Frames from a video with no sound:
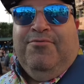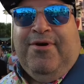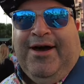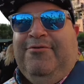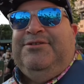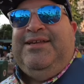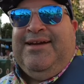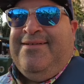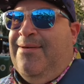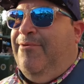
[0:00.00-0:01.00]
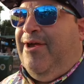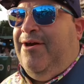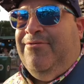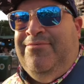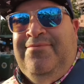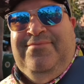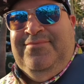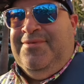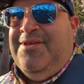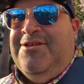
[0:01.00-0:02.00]
wow, second time around,
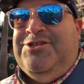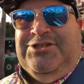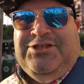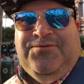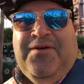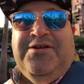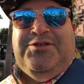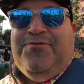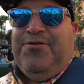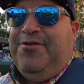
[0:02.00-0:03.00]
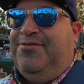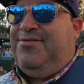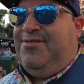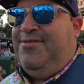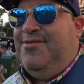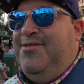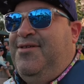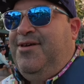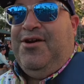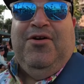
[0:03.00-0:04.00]
just as fun as the first.
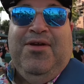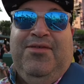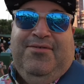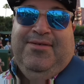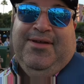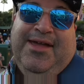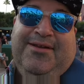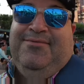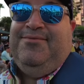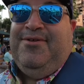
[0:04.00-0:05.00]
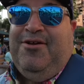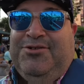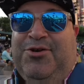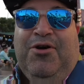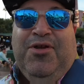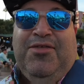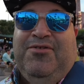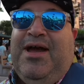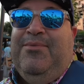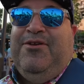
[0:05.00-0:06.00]
And all the other, and also all the other
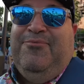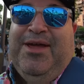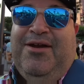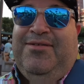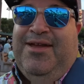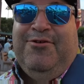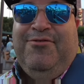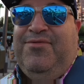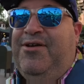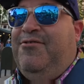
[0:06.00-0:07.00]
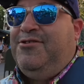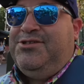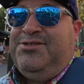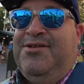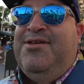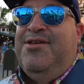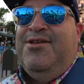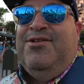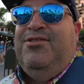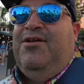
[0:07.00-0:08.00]
times I've been on Tower of Terror, just
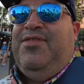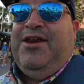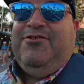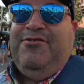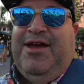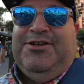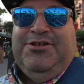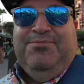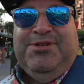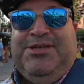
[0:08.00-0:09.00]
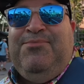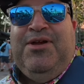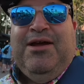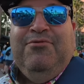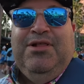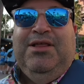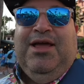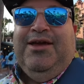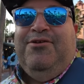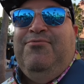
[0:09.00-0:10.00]
love that attraction. But something I really
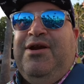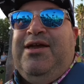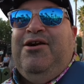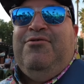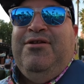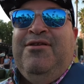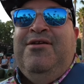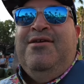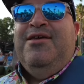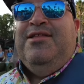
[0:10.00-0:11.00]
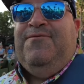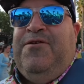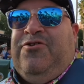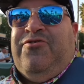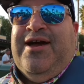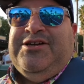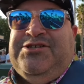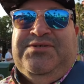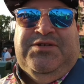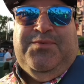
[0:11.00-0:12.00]
like when I go on different
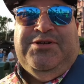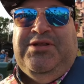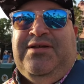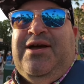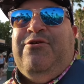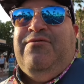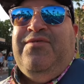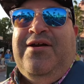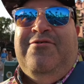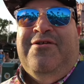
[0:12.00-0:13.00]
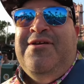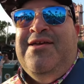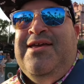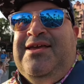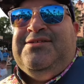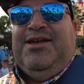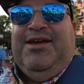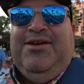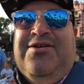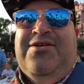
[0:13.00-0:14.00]
attractions, especially like Tower of Terror, is like